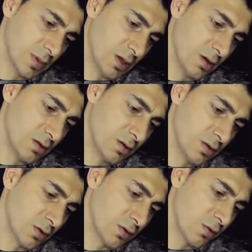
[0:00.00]
100
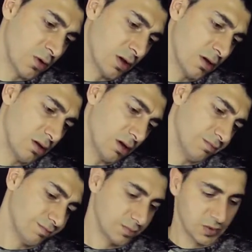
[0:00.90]
to 240, yeah,
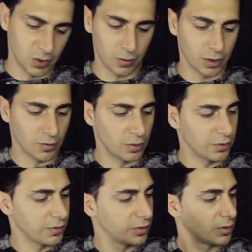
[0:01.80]
240
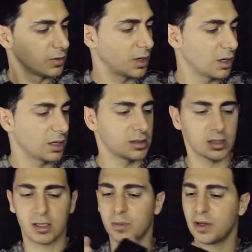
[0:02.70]
volts. I guess
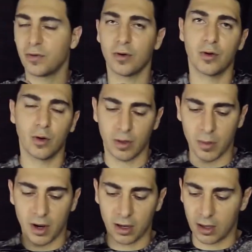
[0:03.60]
this is made for North
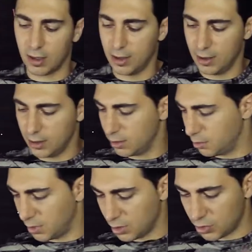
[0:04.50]
America.
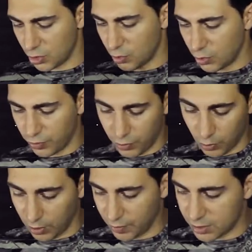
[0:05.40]
I'm not sure if
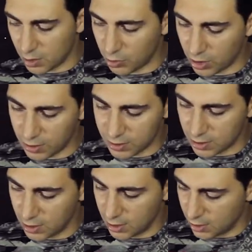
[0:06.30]
you live in somewhere else.
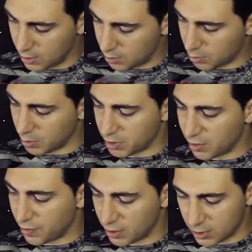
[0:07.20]
Might be
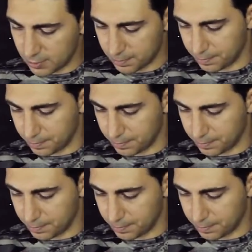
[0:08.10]
different.